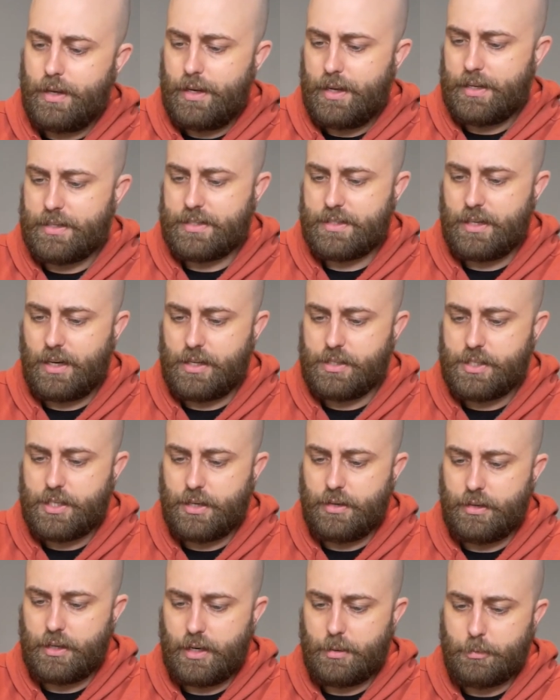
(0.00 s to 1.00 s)
and start
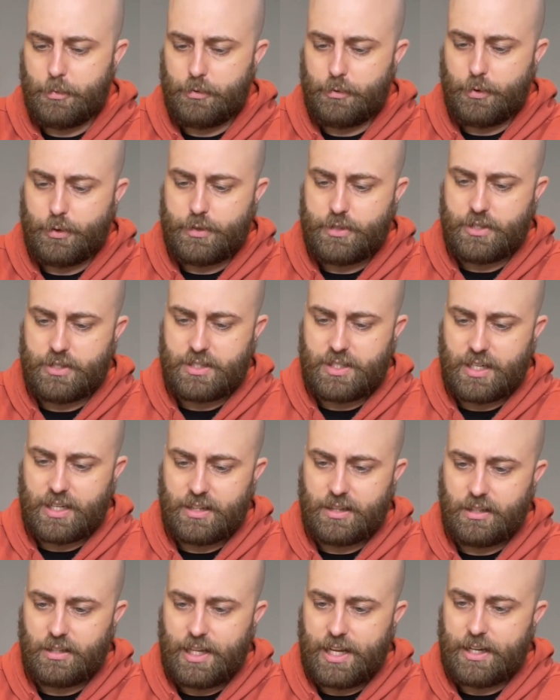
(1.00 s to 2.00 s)
tearing up the roots just to
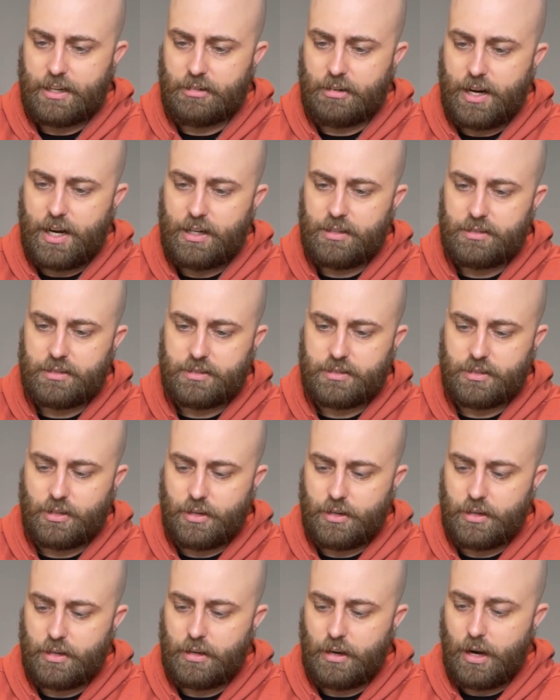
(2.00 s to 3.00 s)
get the leca out.
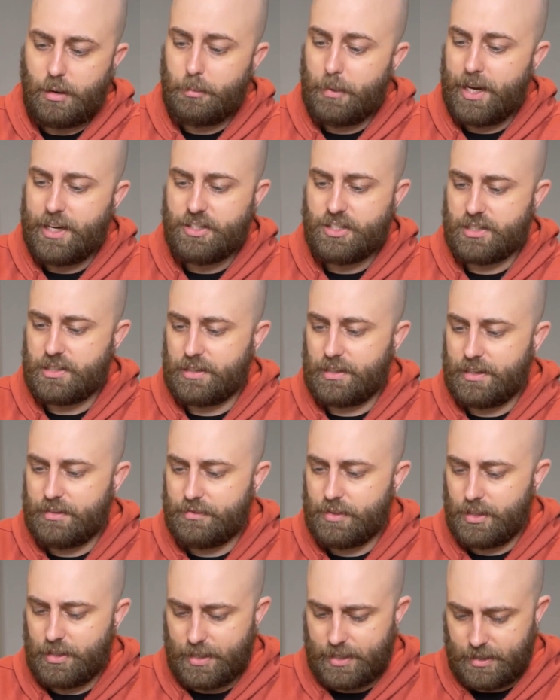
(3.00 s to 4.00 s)
So I may just
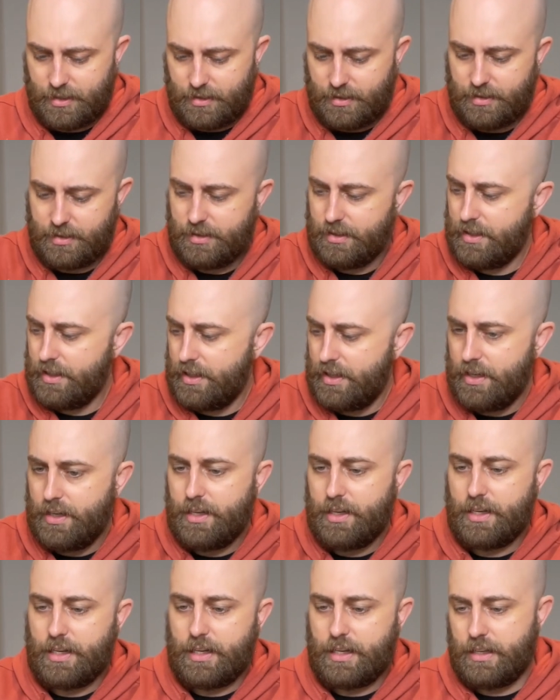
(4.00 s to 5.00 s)
leave the leca
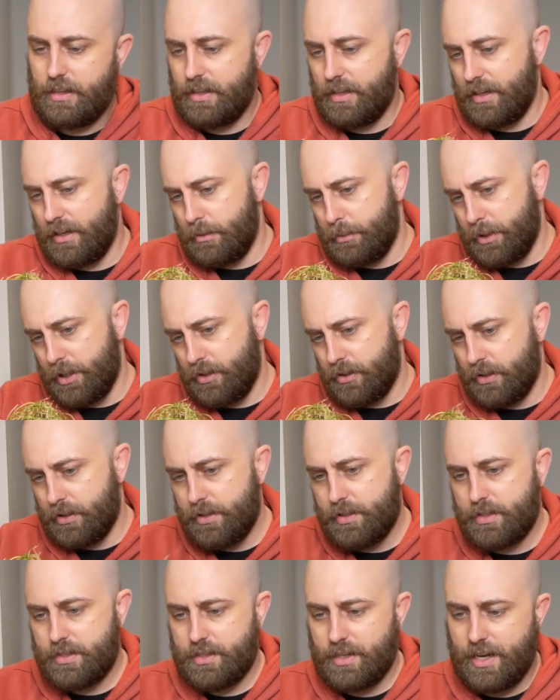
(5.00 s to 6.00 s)
in there, to be
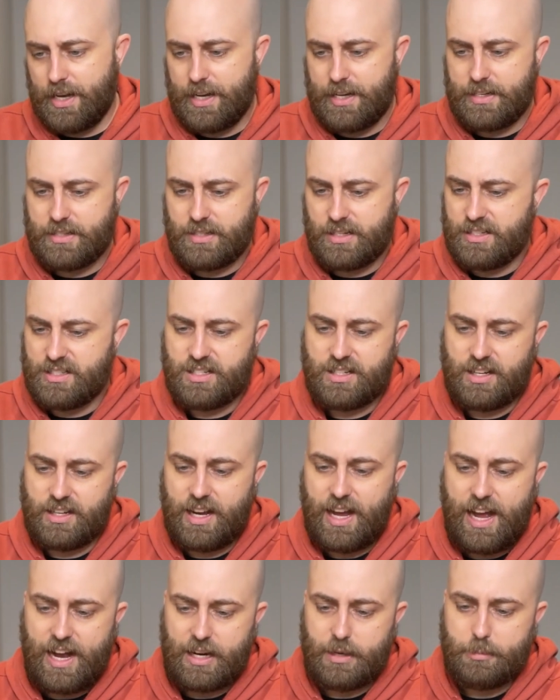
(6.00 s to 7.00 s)
honest, as it's going
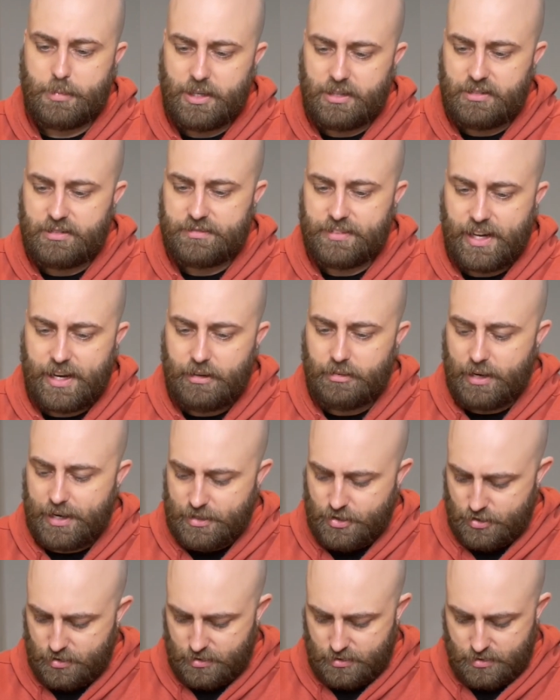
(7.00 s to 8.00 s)
to add a bit of
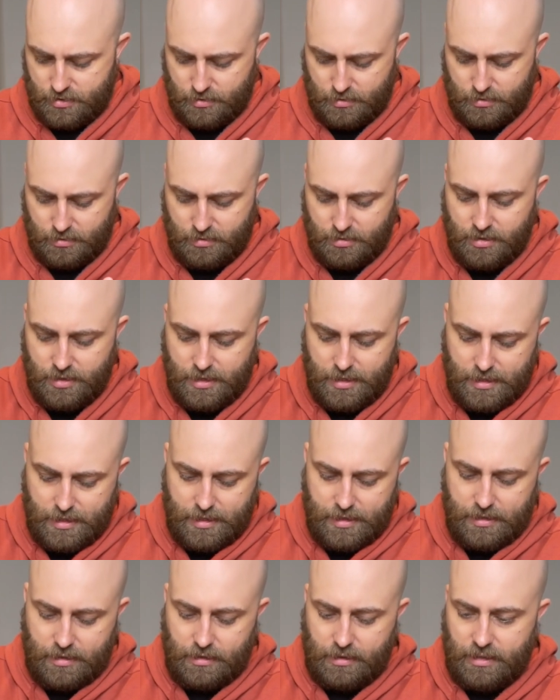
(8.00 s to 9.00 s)
aeration to
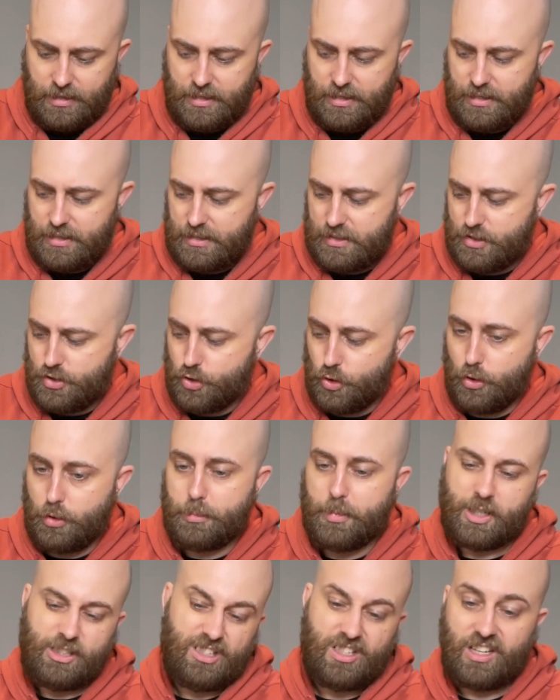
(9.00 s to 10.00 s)
the soil
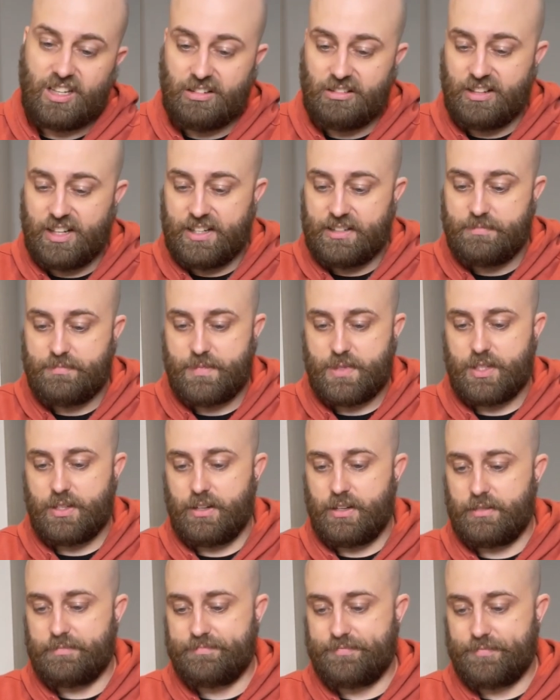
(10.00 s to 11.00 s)
mix anyway.
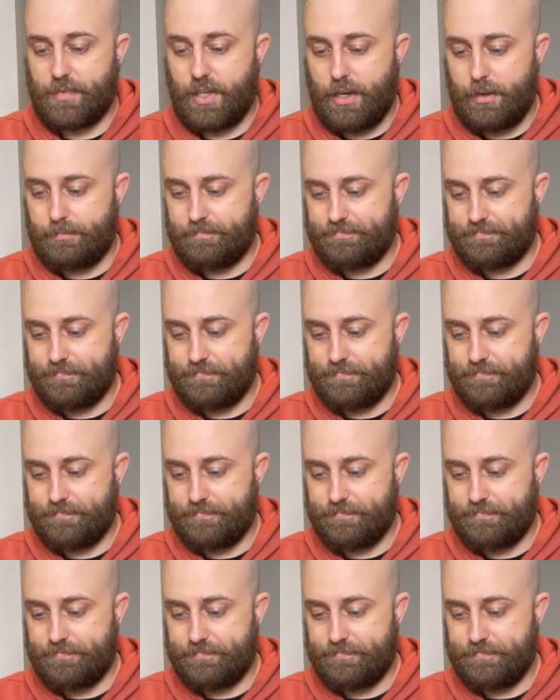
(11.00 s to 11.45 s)
So yeah,